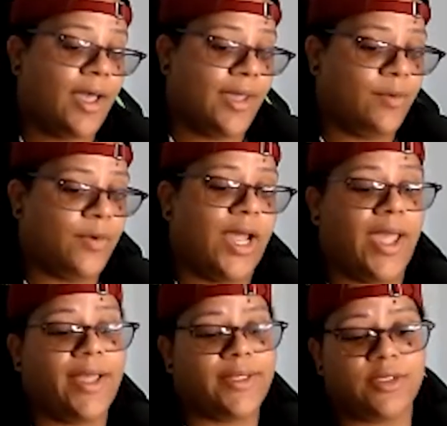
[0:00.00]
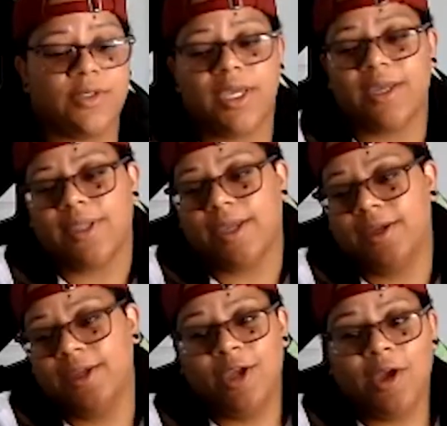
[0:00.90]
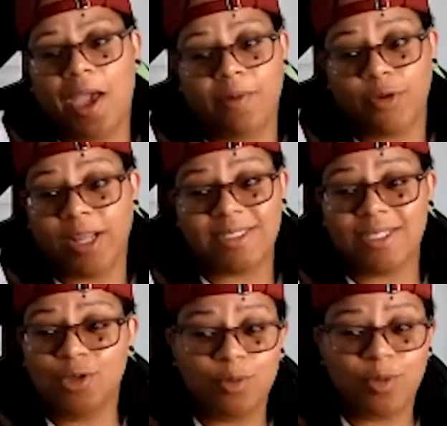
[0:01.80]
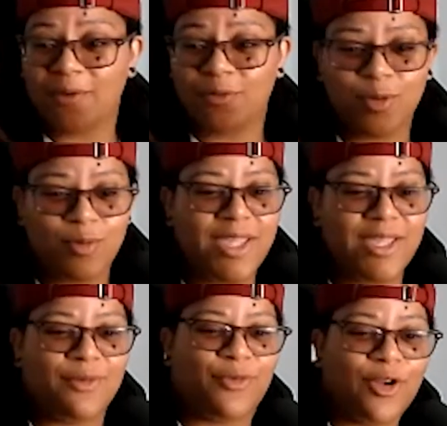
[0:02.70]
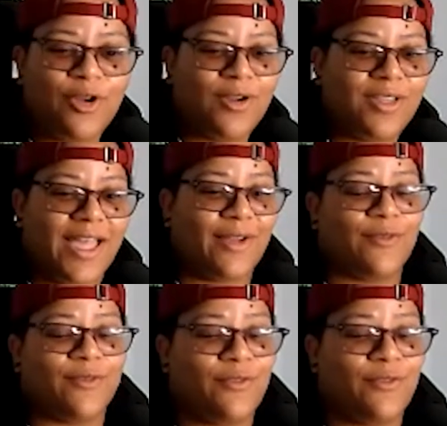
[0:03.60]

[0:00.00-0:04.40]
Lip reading: And when I asked, okay, like after I see you every week for like